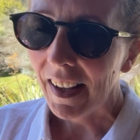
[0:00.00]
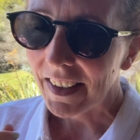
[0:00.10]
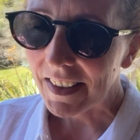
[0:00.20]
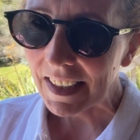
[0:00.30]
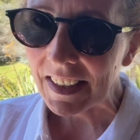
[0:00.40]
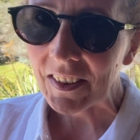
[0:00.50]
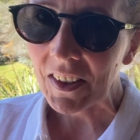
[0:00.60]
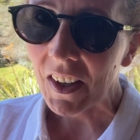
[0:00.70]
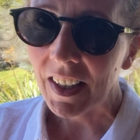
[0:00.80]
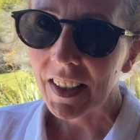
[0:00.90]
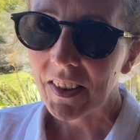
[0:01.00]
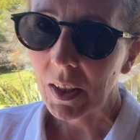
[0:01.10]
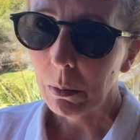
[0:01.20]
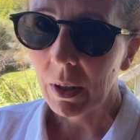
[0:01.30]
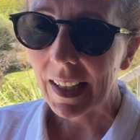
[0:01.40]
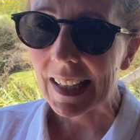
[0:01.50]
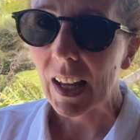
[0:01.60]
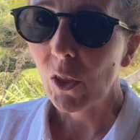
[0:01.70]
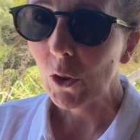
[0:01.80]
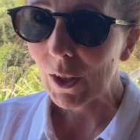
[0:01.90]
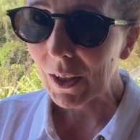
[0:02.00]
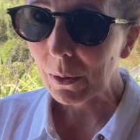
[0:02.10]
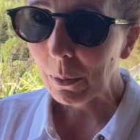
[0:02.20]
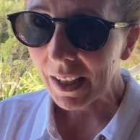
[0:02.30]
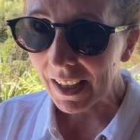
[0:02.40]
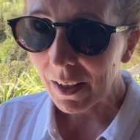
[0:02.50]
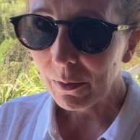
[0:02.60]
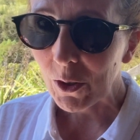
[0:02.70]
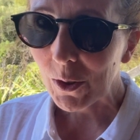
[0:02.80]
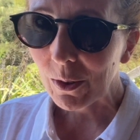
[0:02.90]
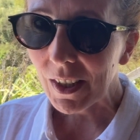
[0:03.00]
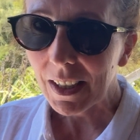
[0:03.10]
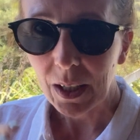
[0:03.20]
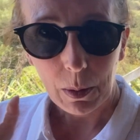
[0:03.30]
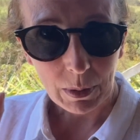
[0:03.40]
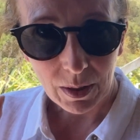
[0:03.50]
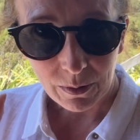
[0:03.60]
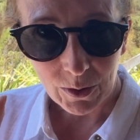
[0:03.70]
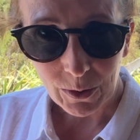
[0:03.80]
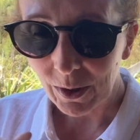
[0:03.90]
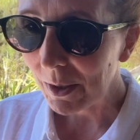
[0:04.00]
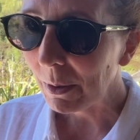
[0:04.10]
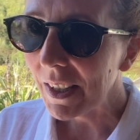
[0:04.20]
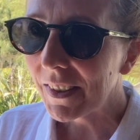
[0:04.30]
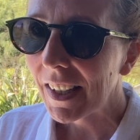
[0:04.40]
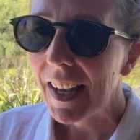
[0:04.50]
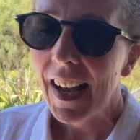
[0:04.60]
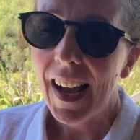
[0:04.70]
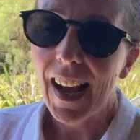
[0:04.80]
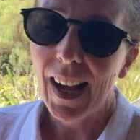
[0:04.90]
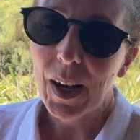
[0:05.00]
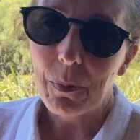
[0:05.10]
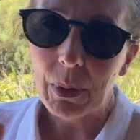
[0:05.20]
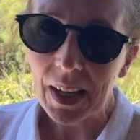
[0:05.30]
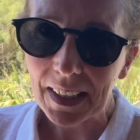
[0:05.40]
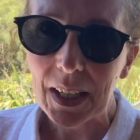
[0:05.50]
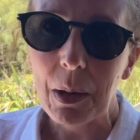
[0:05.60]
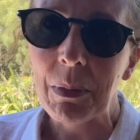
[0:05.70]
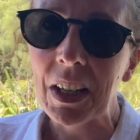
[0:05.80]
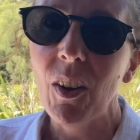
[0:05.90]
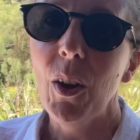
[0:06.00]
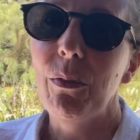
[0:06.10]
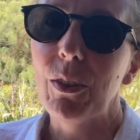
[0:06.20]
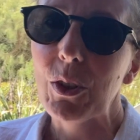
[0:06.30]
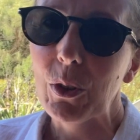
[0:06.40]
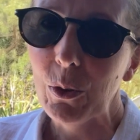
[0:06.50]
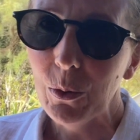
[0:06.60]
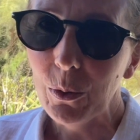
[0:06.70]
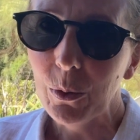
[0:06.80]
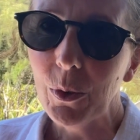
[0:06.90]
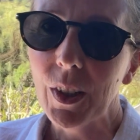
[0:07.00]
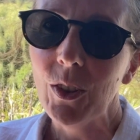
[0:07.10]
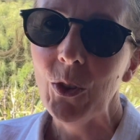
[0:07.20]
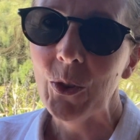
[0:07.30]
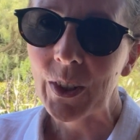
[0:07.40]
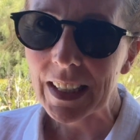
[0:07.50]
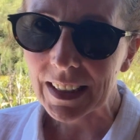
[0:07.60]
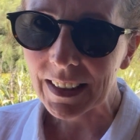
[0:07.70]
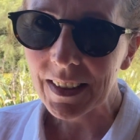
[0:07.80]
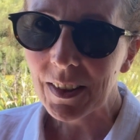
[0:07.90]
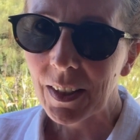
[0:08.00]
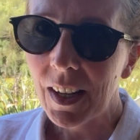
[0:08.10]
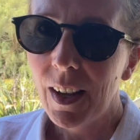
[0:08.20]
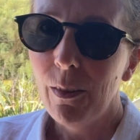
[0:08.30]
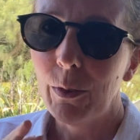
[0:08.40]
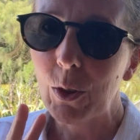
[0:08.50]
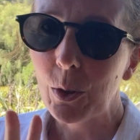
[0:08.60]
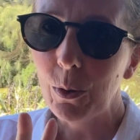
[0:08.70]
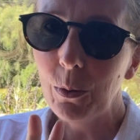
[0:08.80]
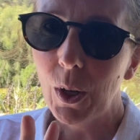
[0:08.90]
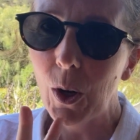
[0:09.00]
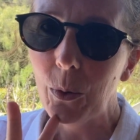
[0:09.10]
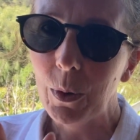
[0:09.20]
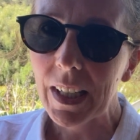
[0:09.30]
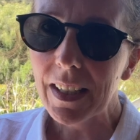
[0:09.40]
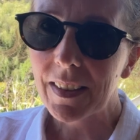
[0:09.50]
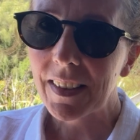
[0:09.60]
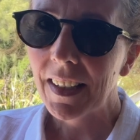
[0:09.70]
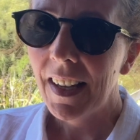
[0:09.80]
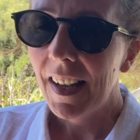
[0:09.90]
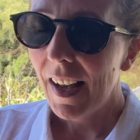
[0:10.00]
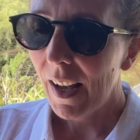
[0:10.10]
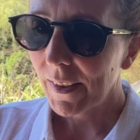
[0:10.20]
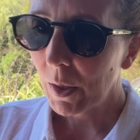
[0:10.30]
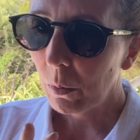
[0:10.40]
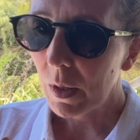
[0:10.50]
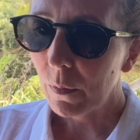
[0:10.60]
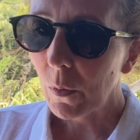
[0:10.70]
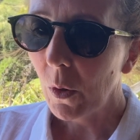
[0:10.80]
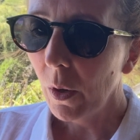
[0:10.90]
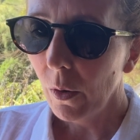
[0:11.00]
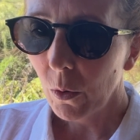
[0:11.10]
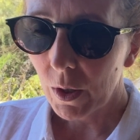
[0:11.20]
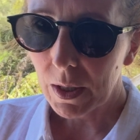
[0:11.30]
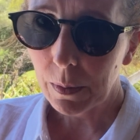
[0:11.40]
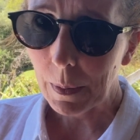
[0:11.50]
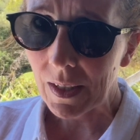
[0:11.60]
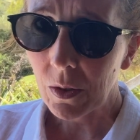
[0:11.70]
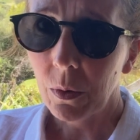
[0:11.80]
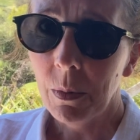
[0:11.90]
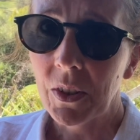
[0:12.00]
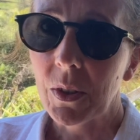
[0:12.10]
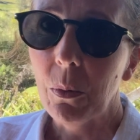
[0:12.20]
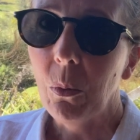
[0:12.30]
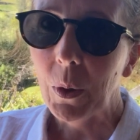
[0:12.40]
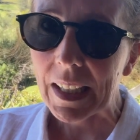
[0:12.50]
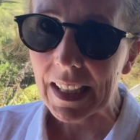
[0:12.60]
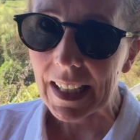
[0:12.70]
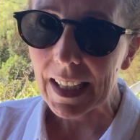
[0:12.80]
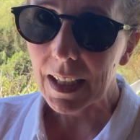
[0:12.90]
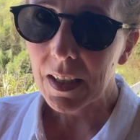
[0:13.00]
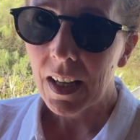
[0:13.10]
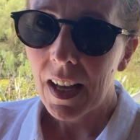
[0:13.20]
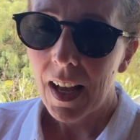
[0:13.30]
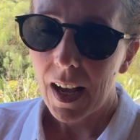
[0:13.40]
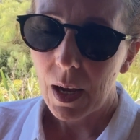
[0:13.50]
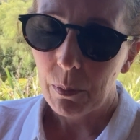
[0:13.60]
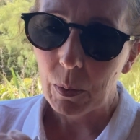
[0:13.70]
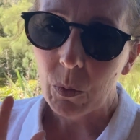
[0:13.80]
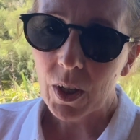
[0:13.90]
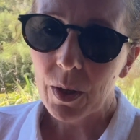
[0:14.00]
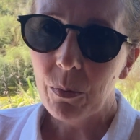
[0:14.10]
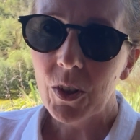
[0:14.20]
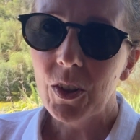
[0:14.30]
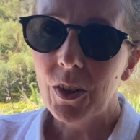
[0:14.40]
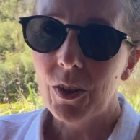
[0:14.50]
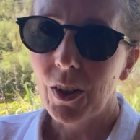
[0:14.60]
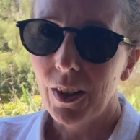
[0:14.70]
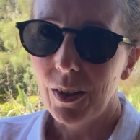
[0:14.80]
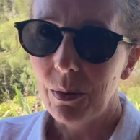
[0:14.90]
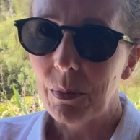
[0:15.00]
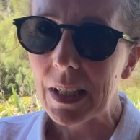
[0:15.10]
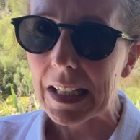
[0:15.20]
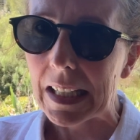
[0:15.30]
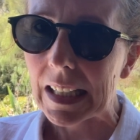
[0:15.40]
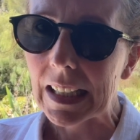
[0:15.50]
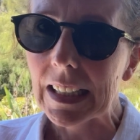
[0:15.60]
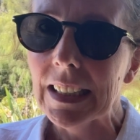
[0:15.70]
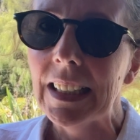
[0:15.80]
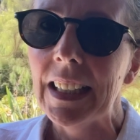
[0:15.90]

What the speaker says: Dean and I are celebrating our 30th wedding anniversary, happy anniversary to us, by coming over to New Zealand for 2 whole weeks. So we've already spent almost a week here, but what I wanted to show you in particular